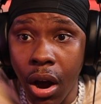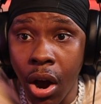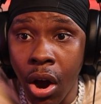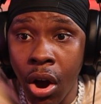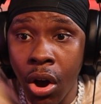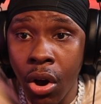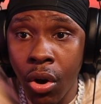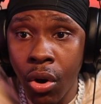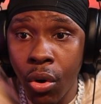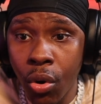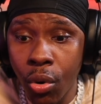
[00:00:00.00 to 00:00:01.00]

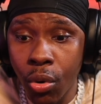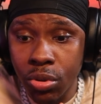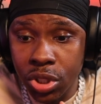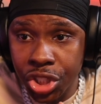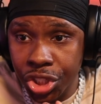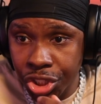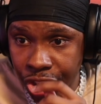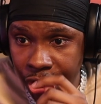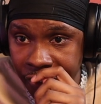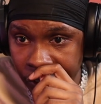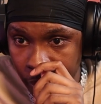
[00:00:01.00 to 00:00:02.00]
Oh,
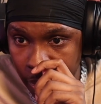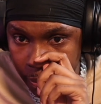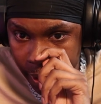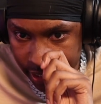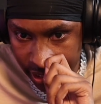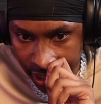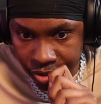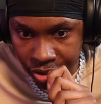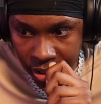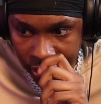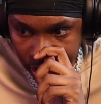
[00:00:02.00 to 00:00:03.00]
shiver me
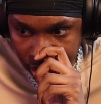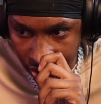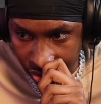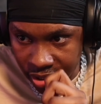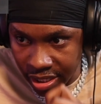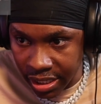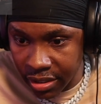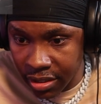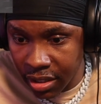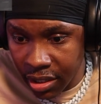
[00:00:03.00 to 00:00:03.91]
biscuits on a disco stick.